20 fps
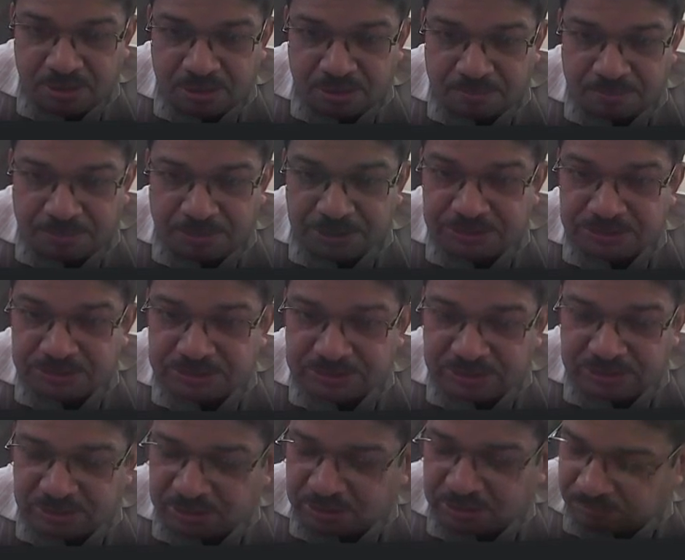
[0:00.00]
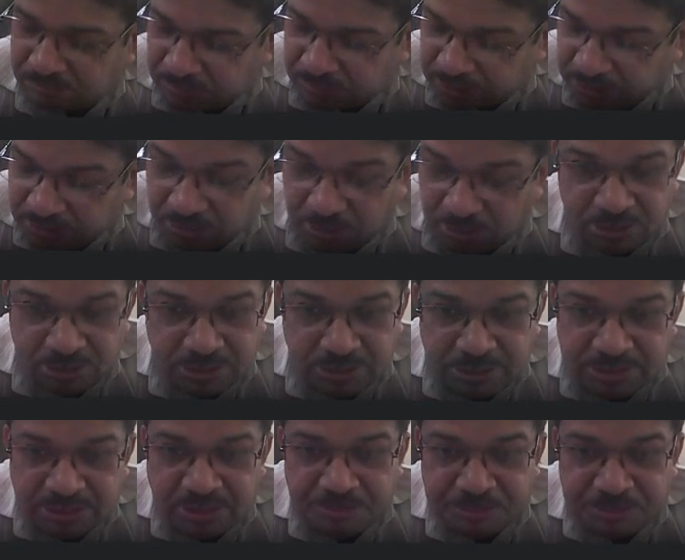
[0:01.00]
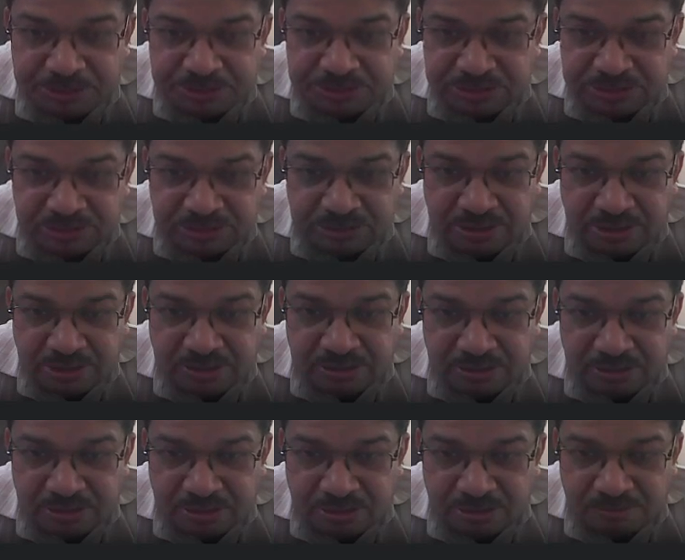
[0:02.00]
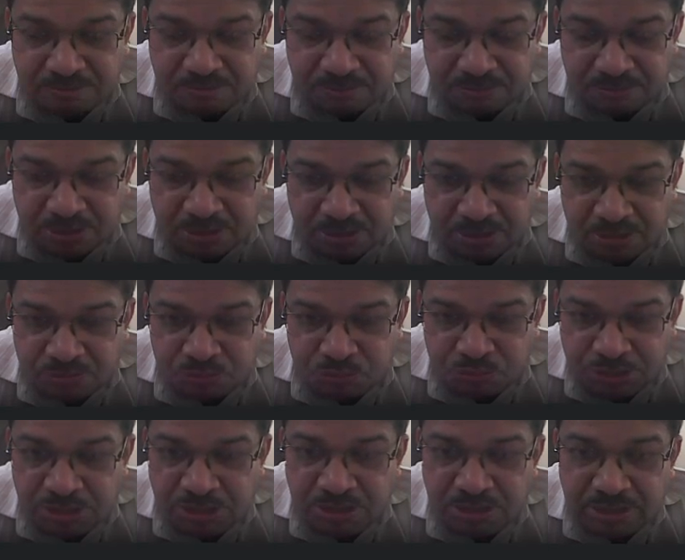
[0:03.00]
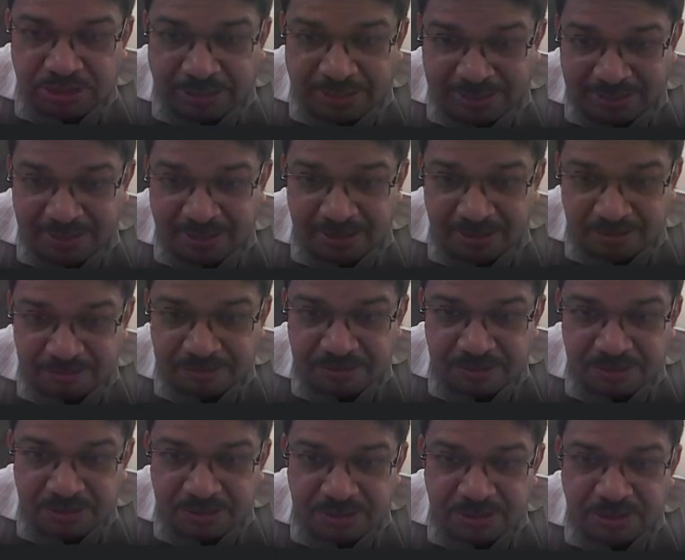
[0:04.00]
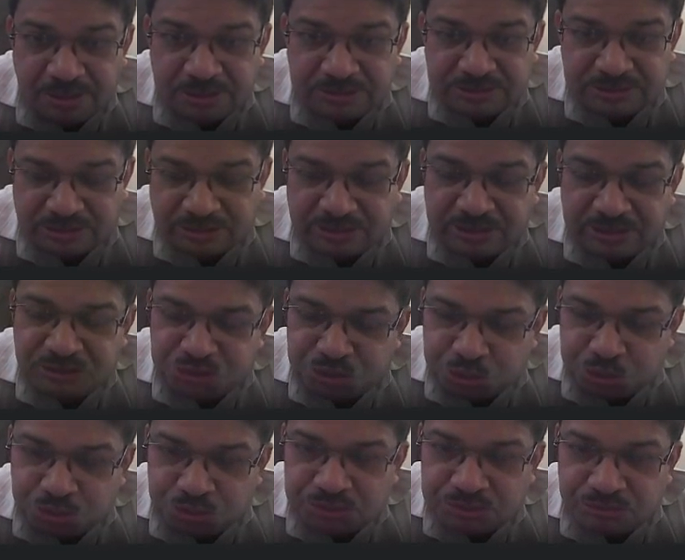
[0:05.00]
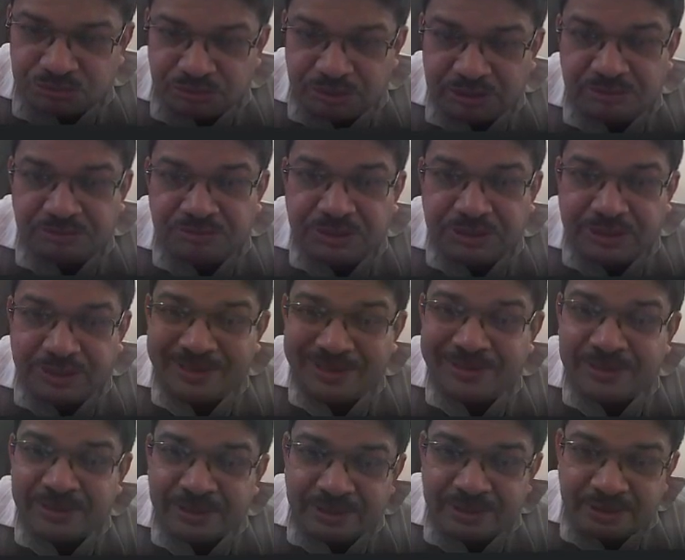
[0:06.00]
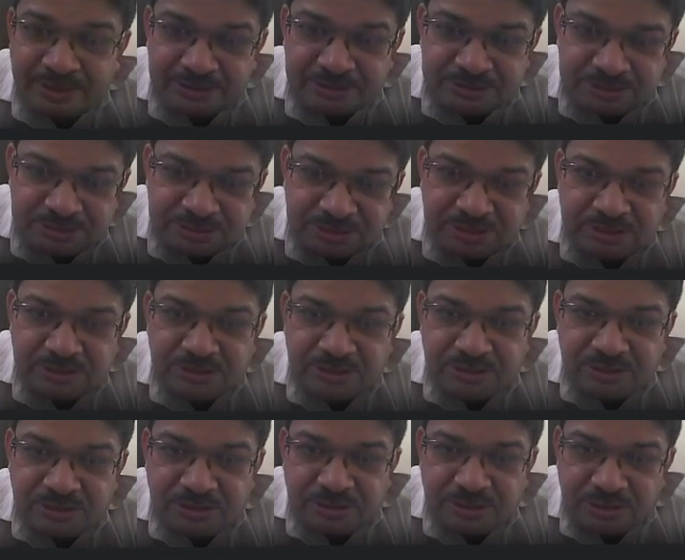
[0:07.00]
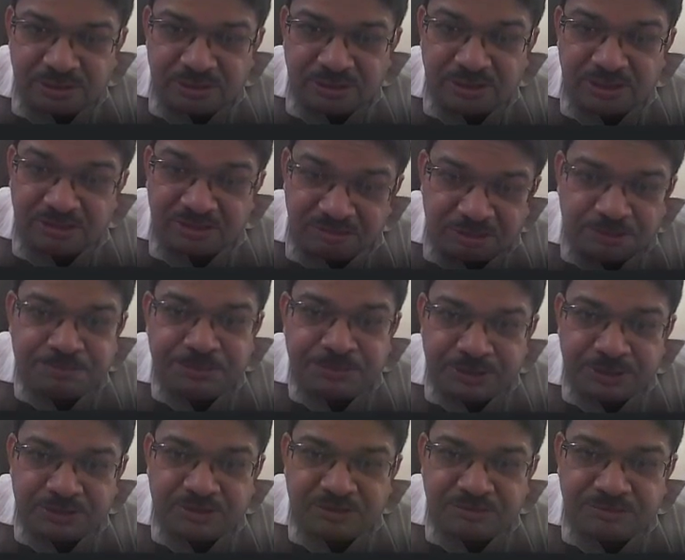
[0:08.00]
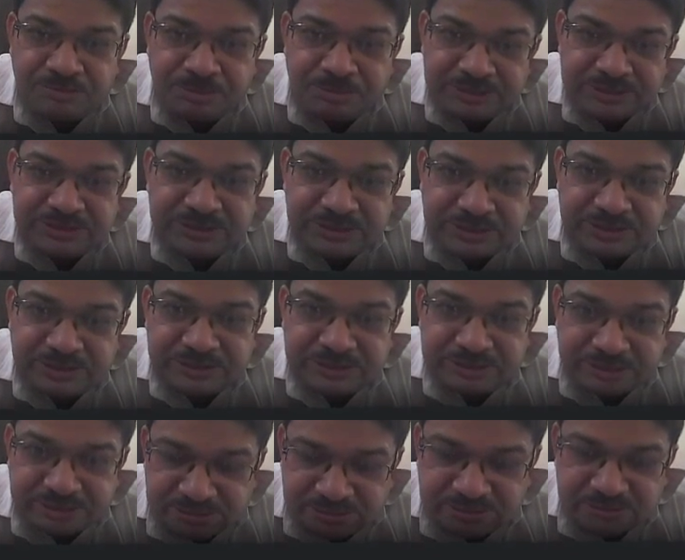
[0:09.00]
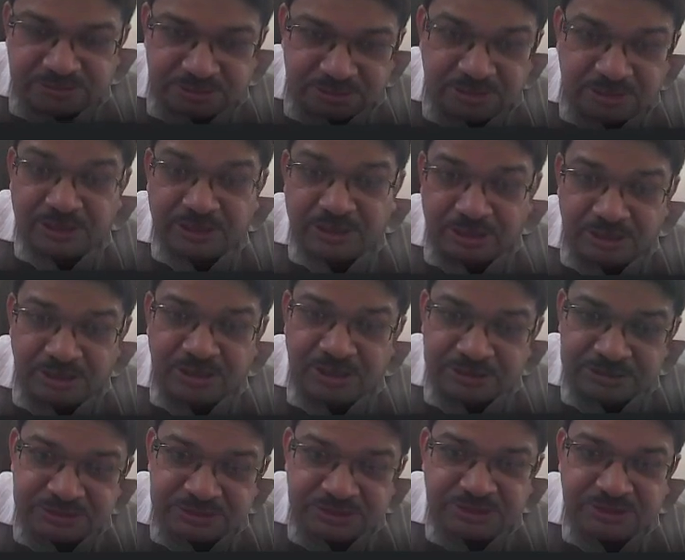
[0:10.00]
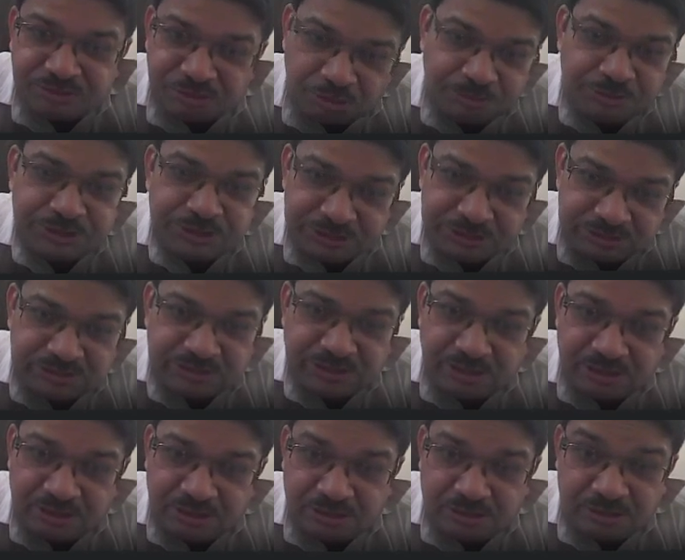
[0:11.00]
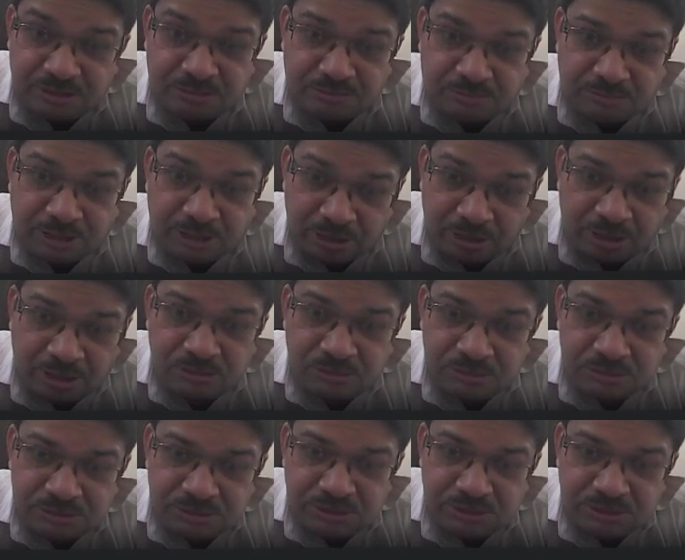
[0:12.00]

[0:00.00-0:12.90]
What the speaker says: Please recall that I mentioned that we have certain zones where we encourage development of plastic hinges. The inelastic deformations are allowed,